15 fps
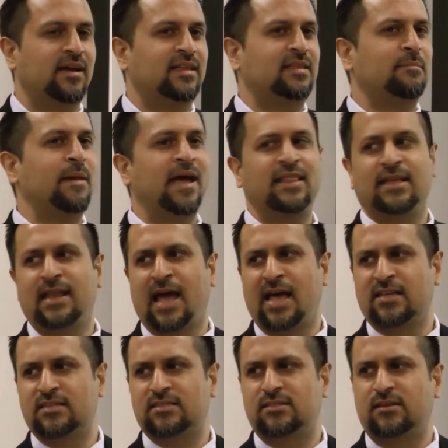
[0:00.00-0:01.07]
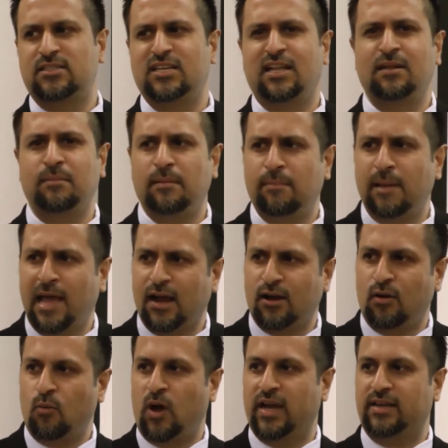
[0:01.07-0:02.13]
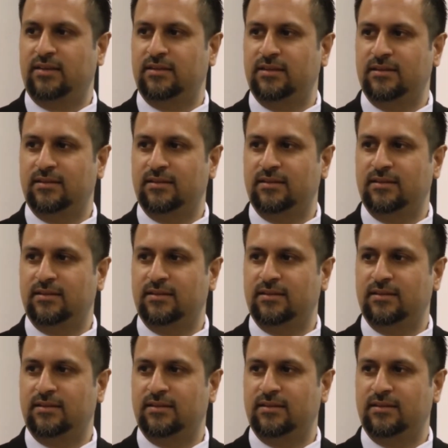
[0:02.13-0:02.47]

The man then asks her, shall it be black or white?